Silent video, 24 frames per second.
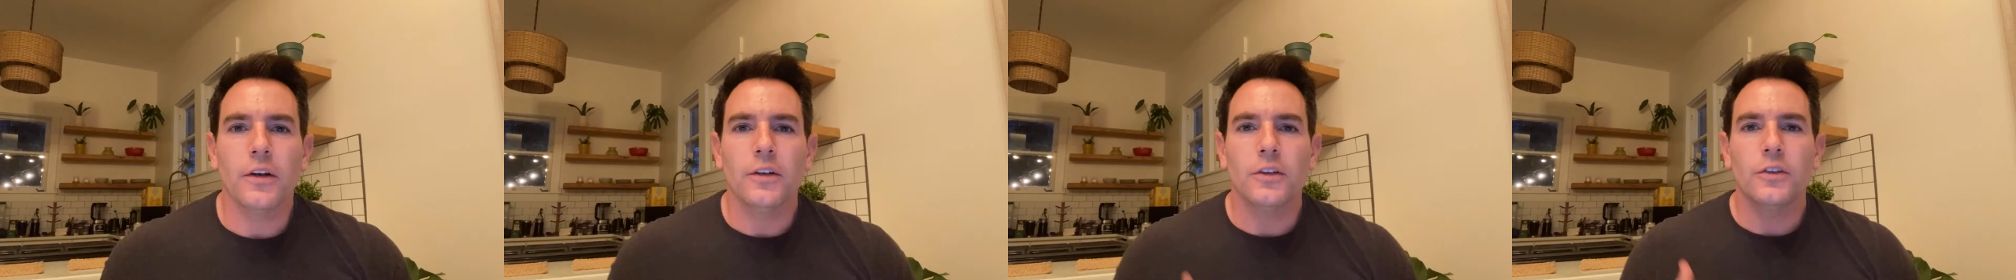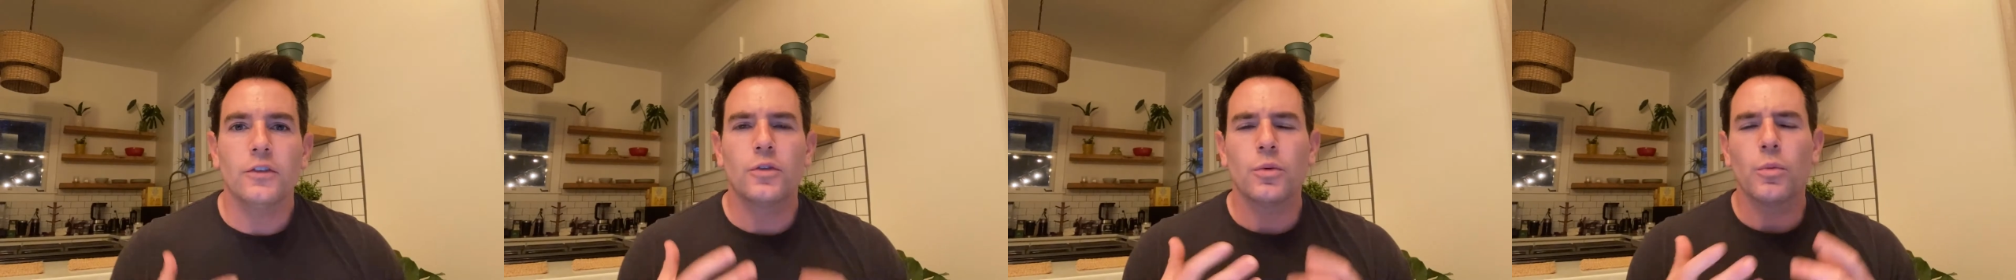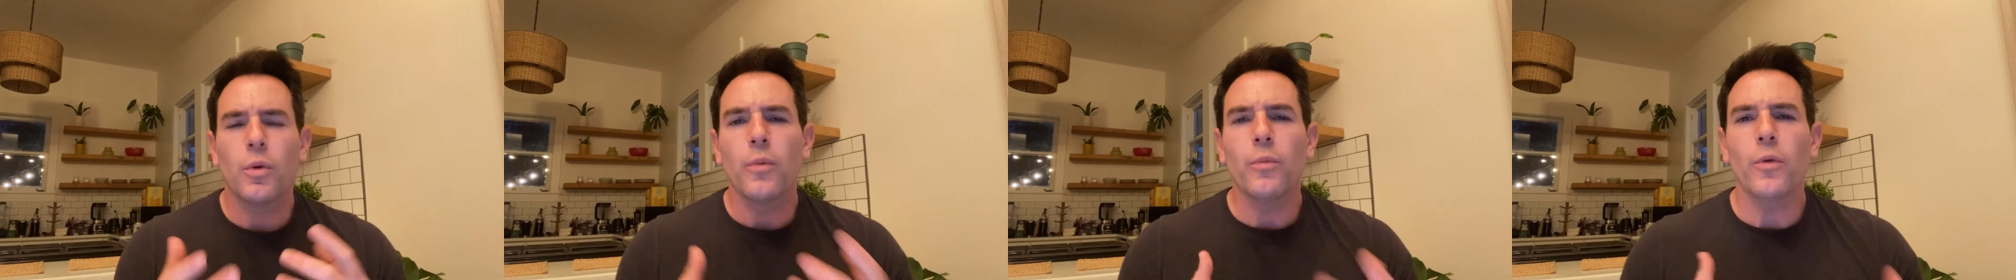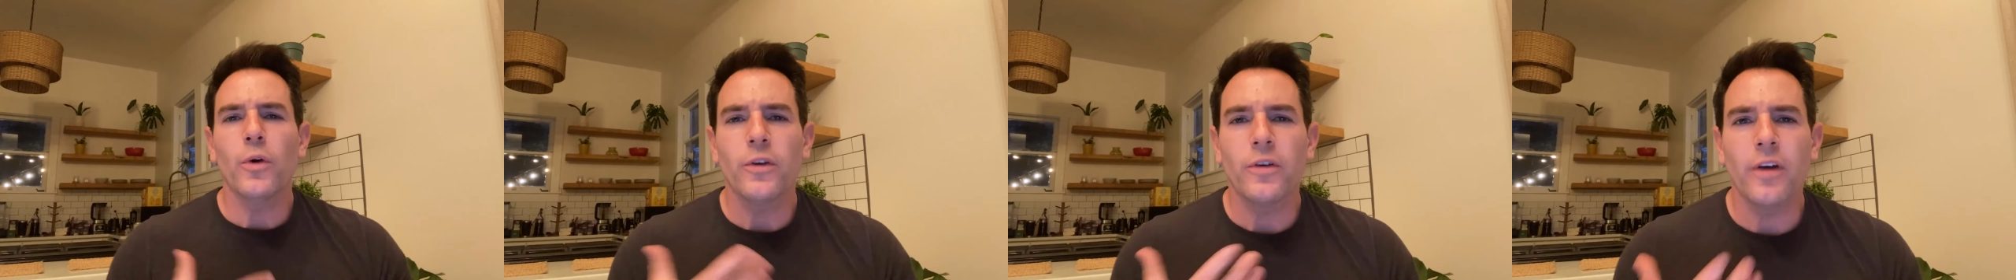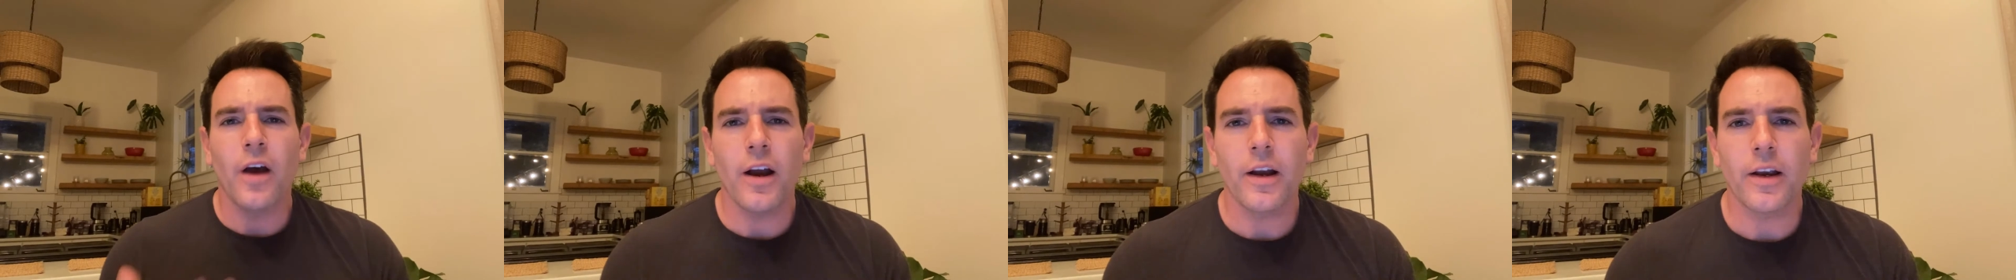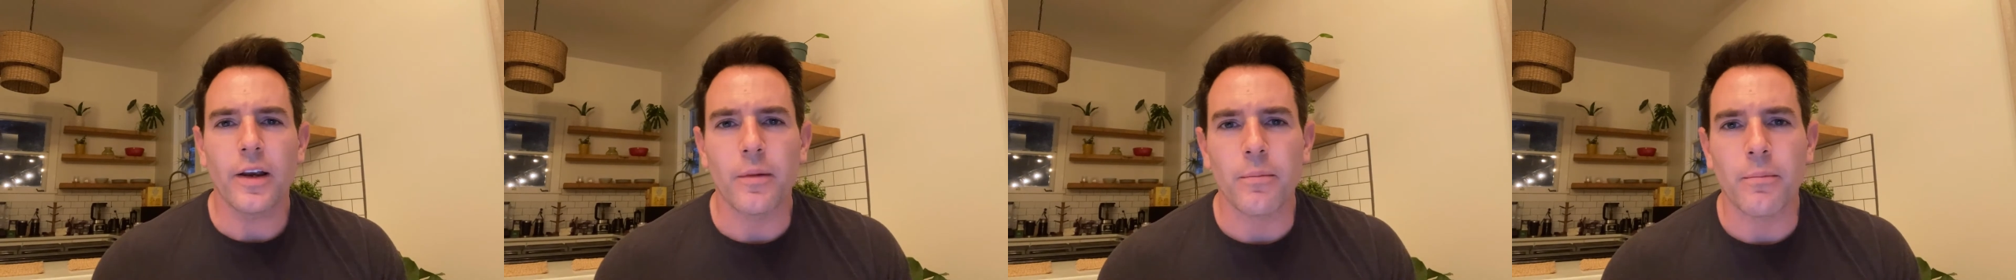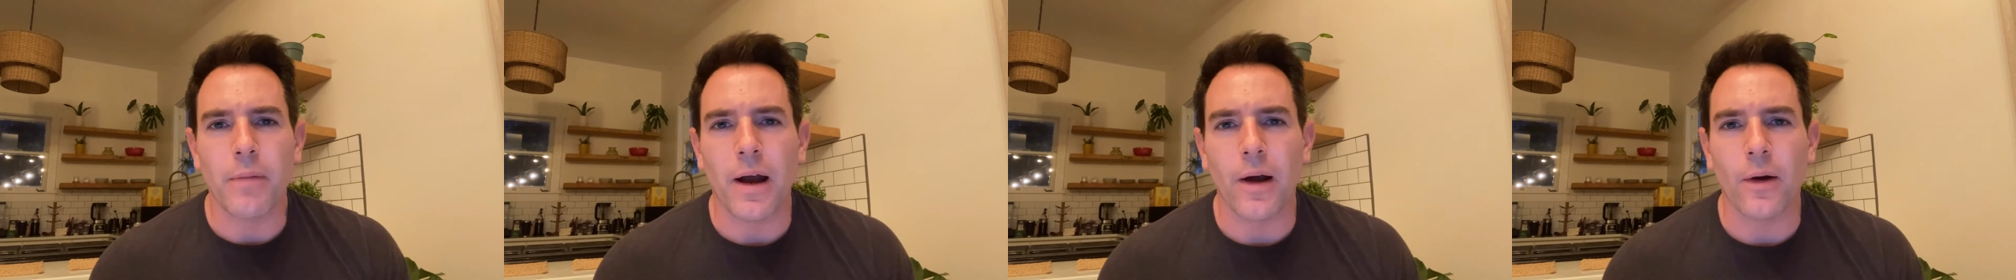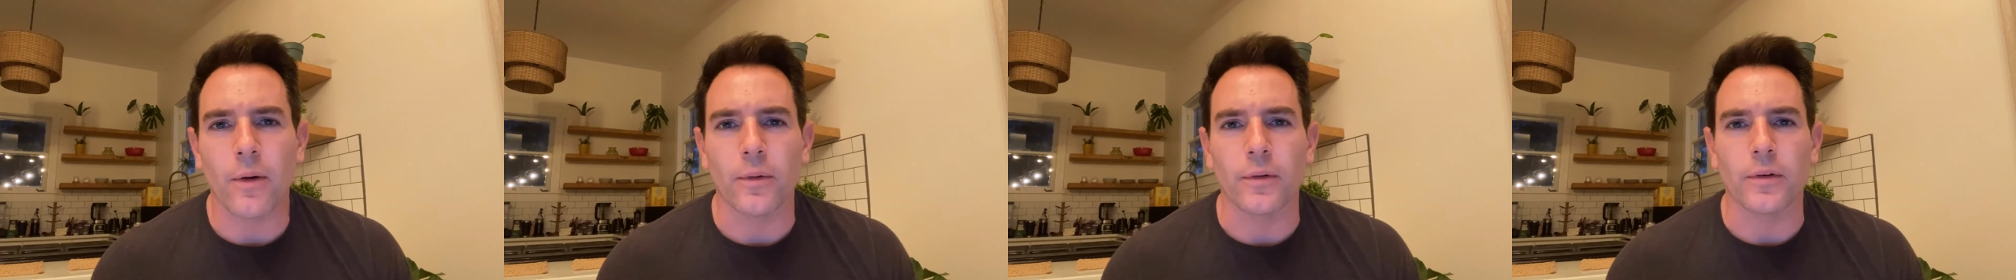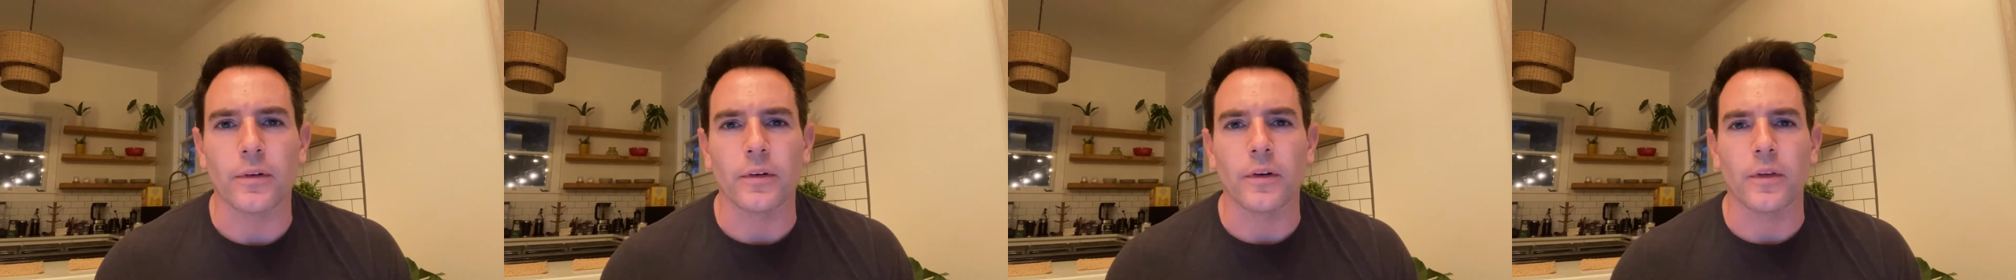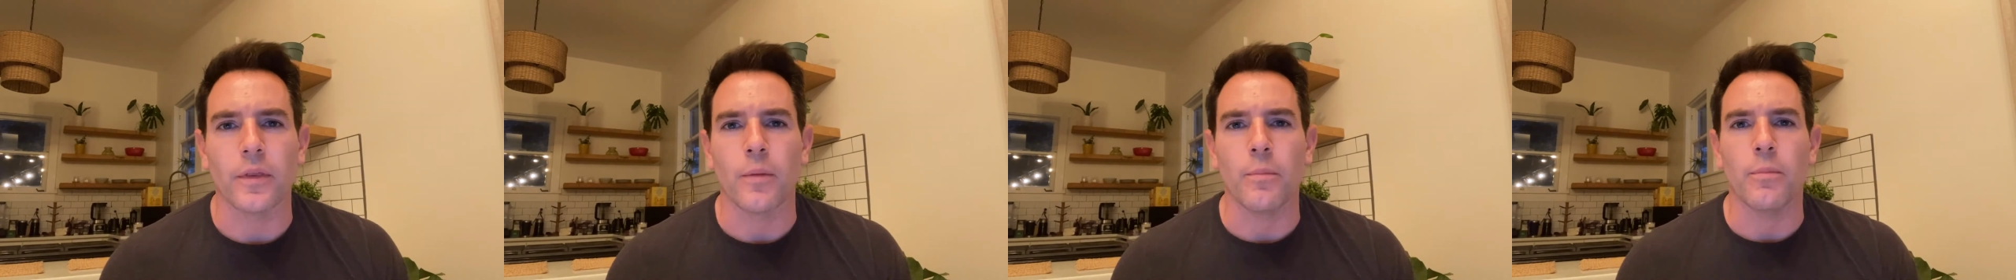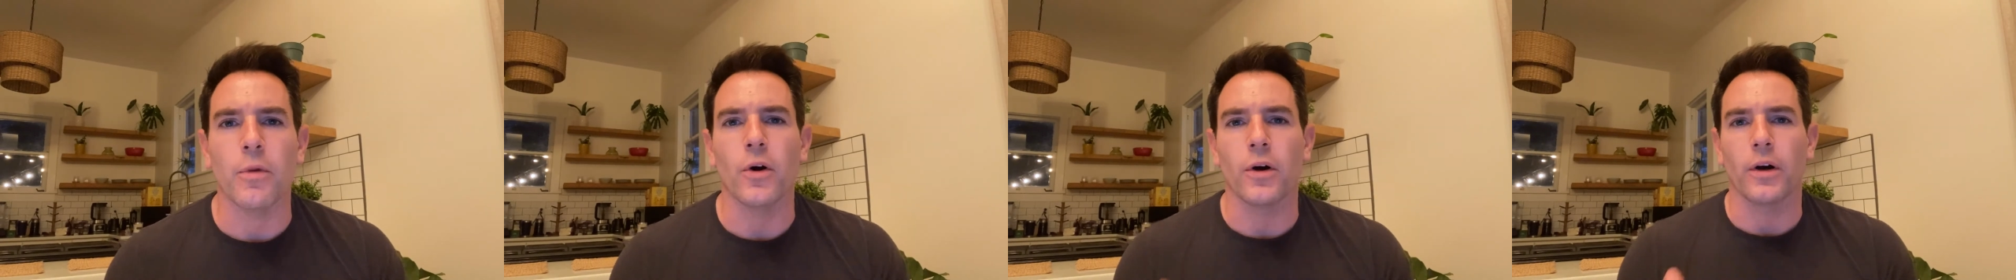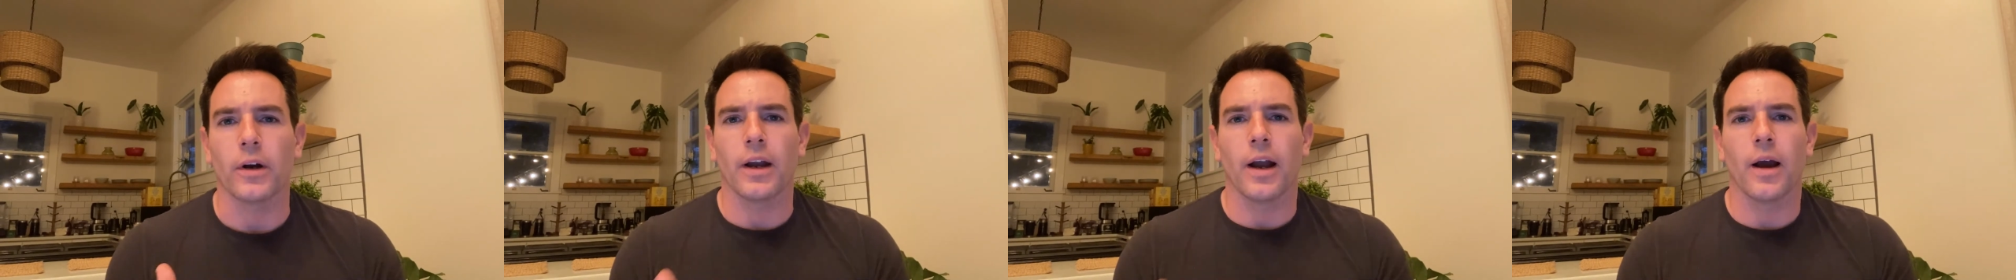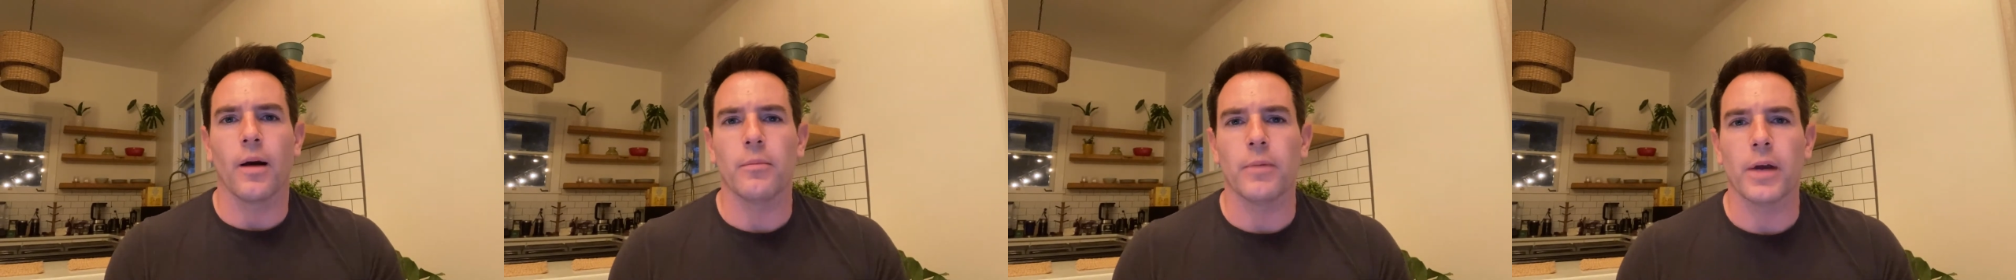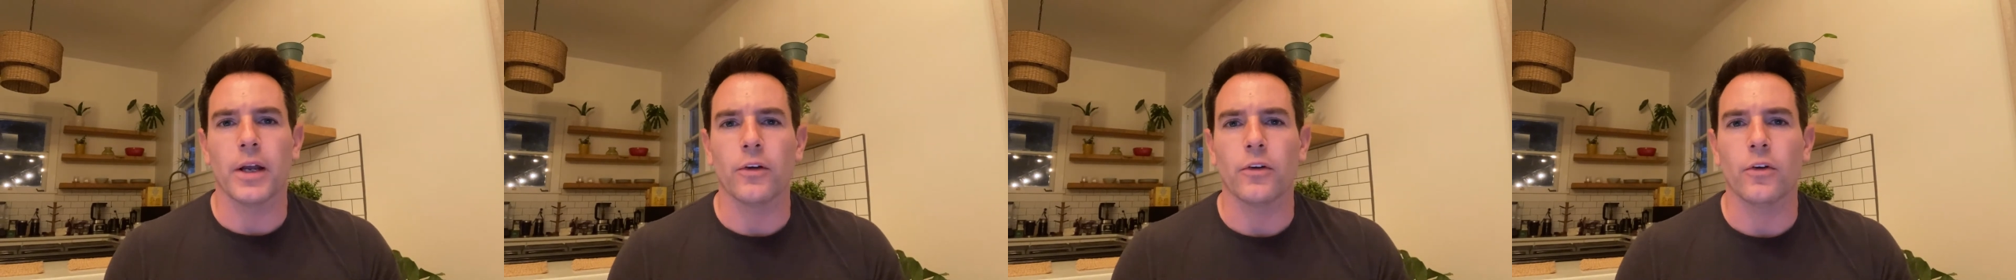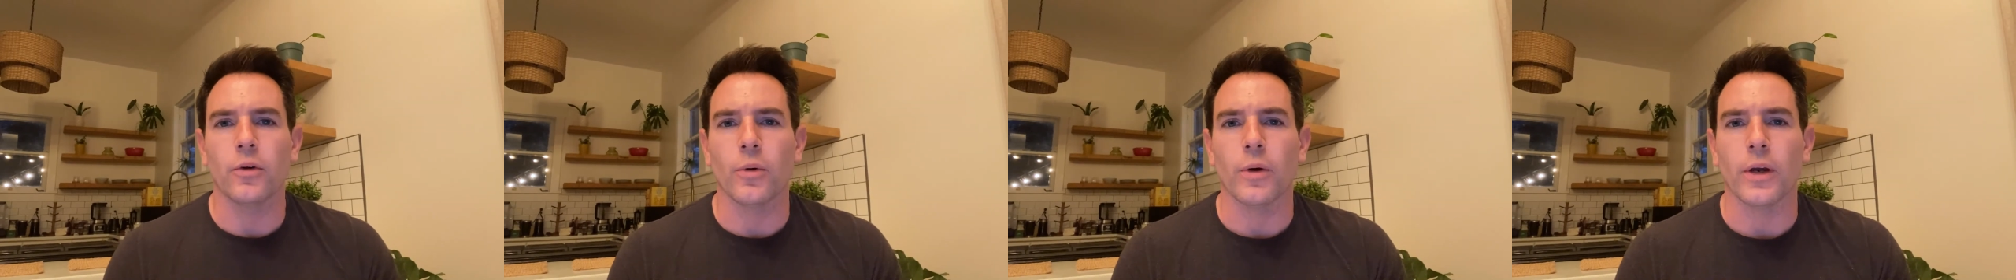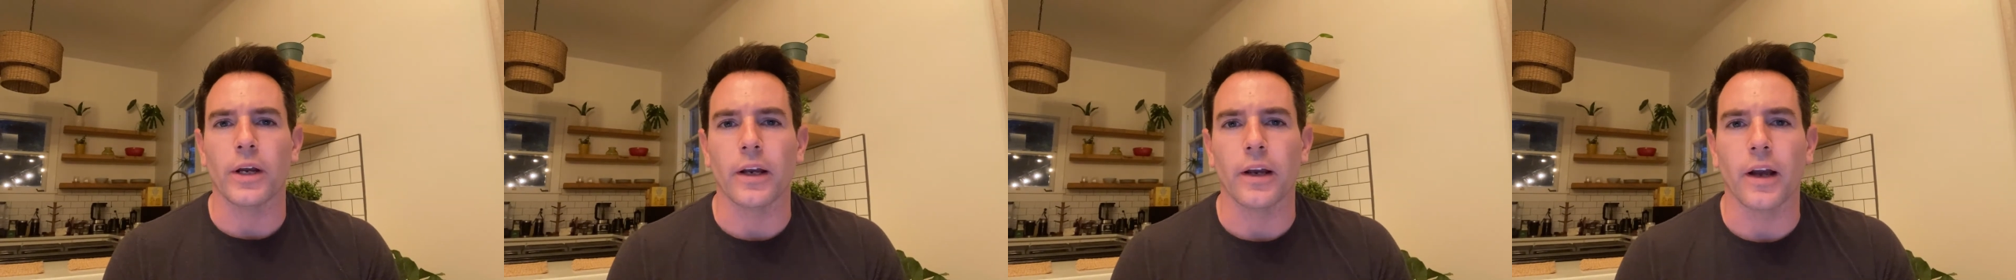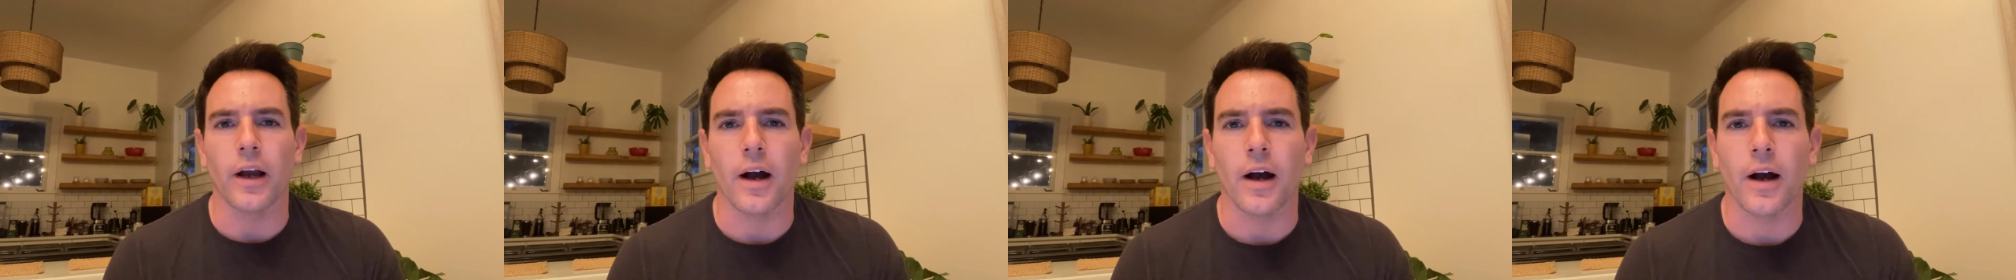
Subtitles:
So, when we're talking about the book, How Am I Doing?